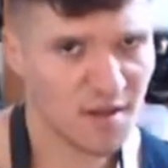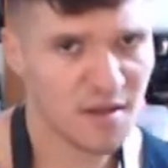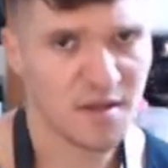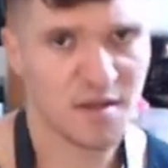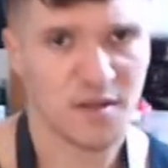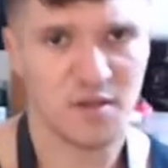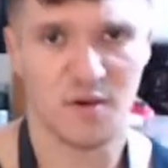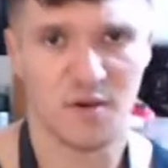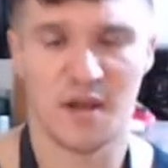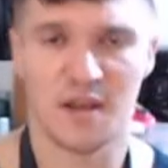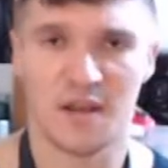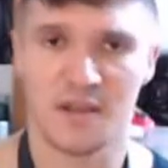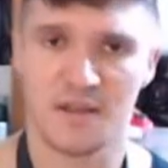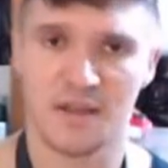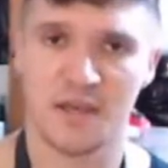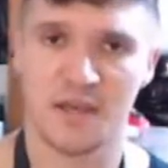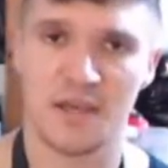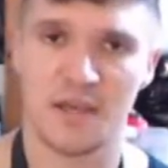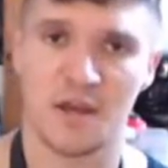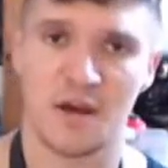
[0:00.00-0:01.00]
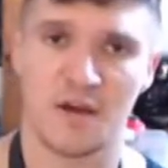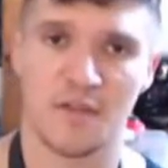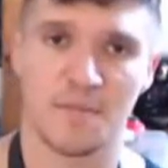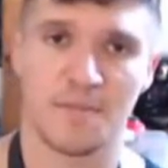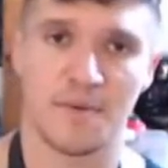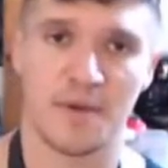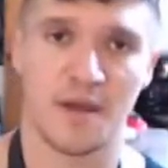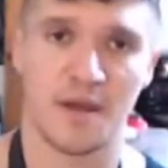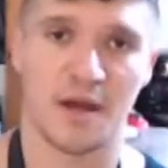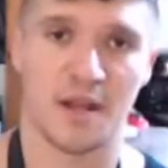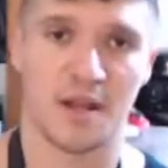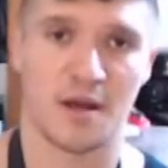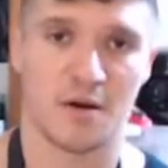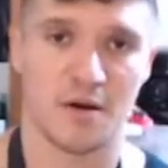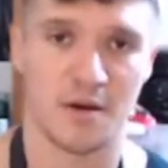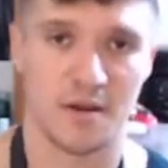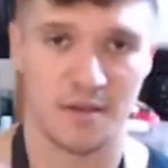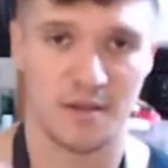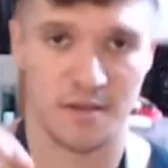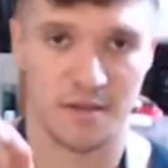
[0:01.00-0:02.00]
you hitting the key on the
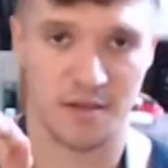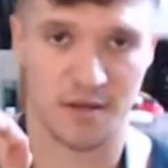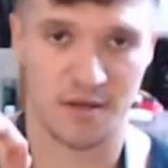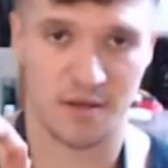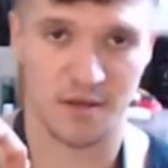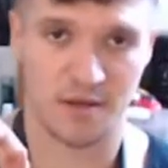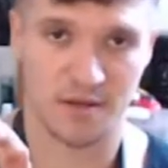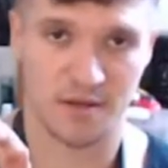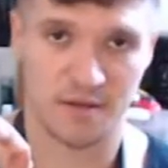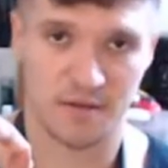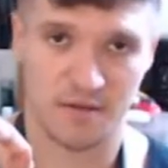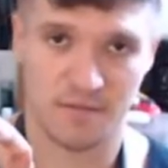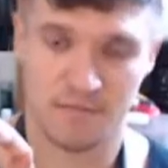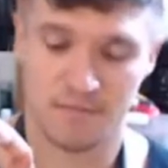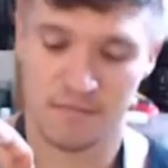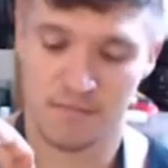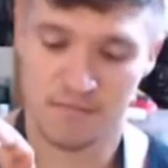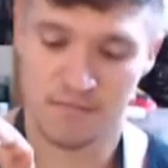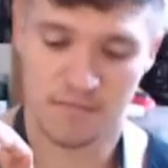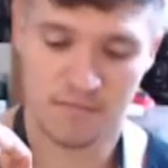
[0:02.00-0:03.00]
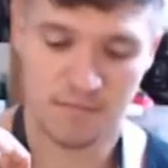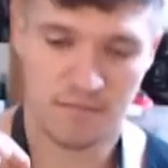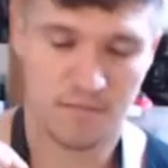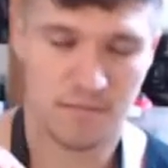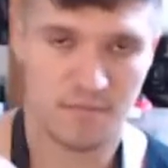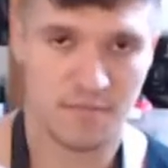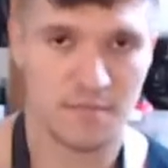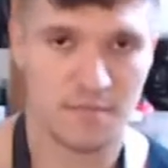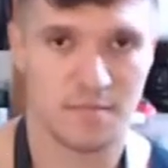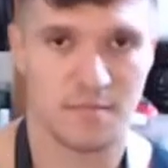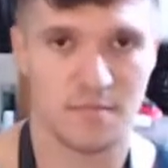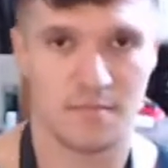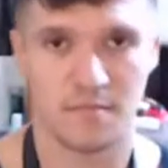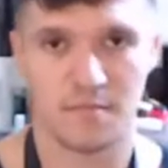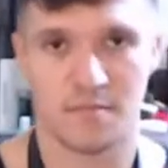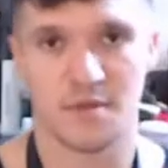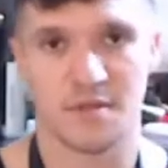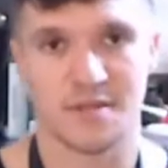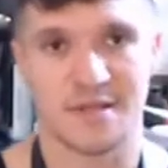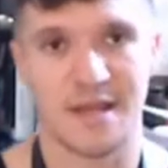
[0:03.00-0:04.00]
piano and the
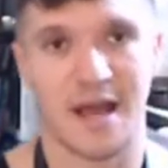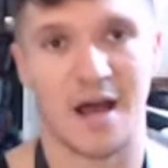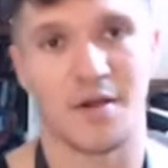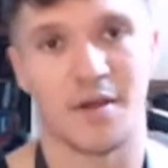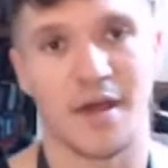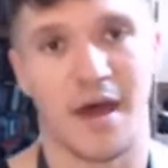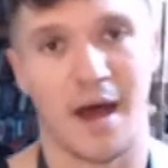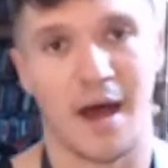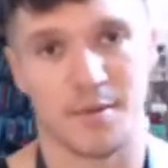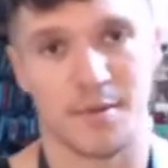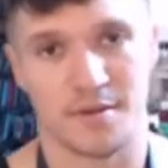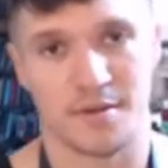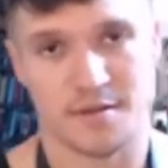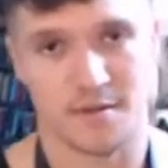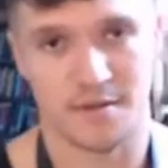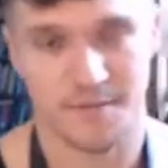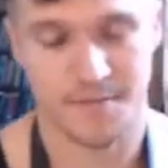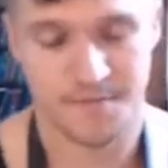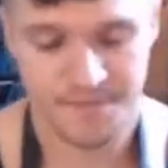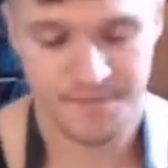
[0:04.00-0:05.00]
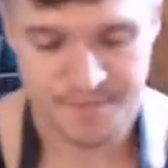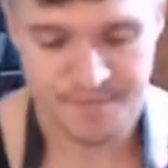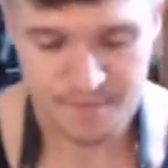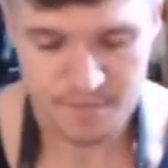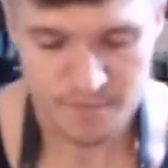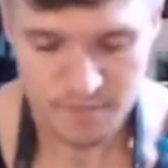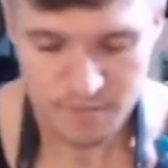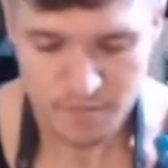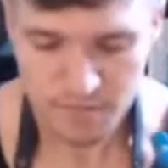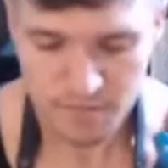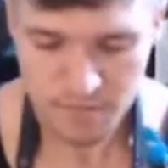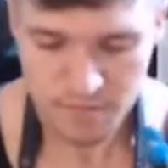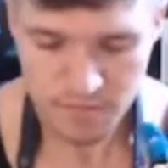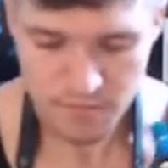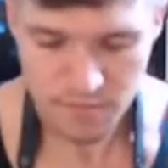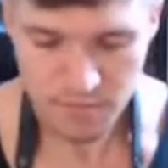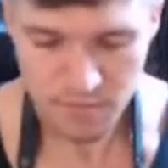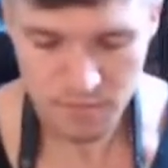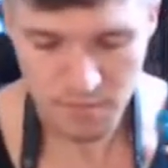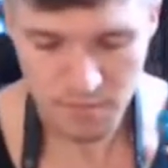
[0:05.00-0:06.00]
sound happens.
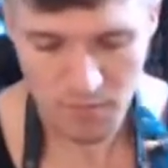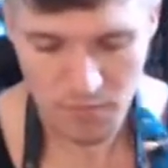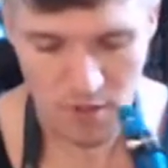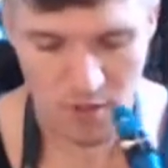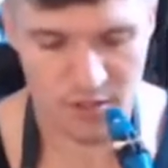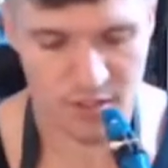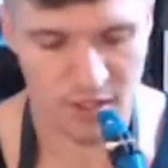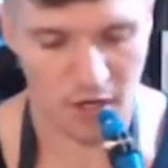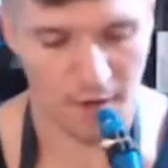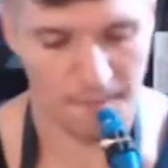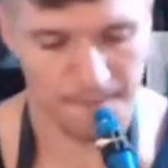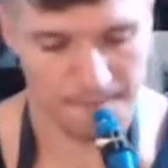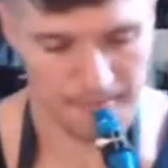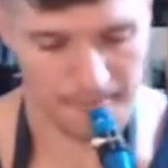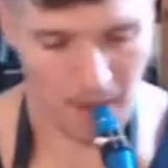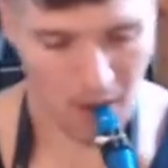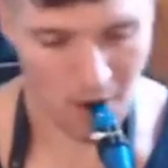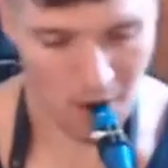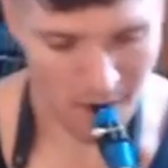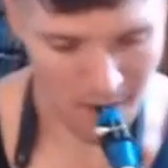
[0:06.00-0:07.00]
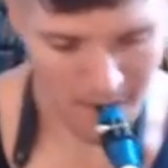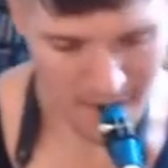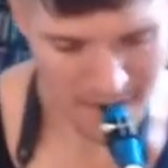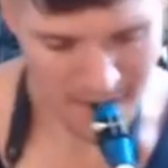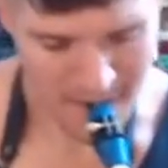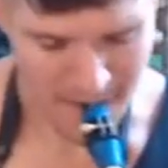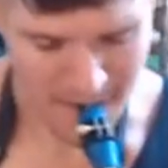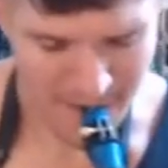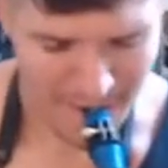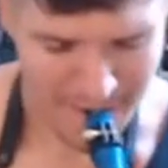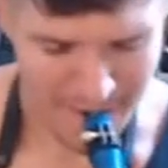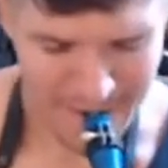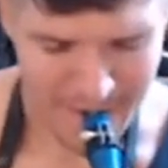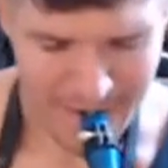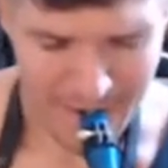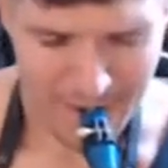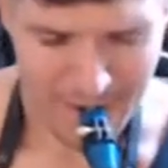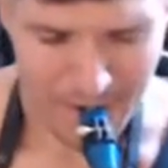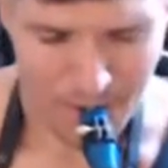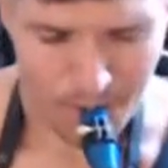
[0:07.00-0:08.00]
So
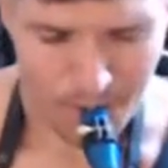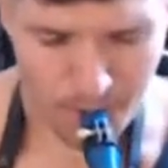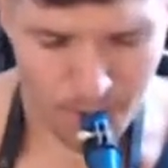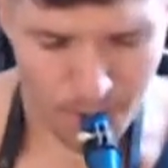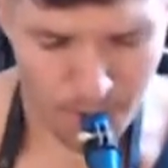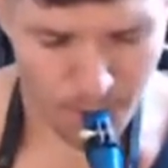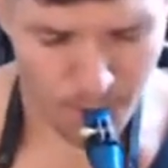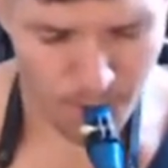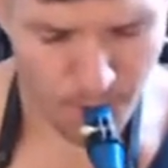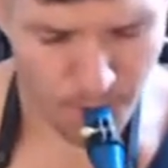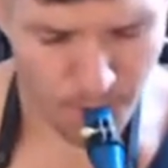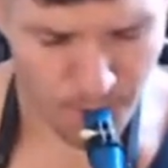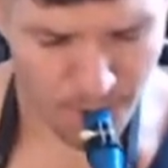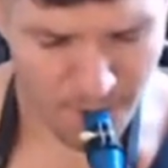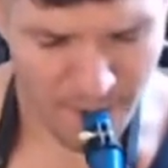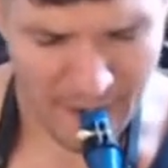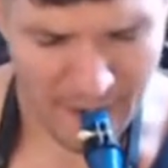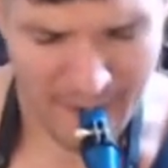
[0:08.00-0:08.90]
and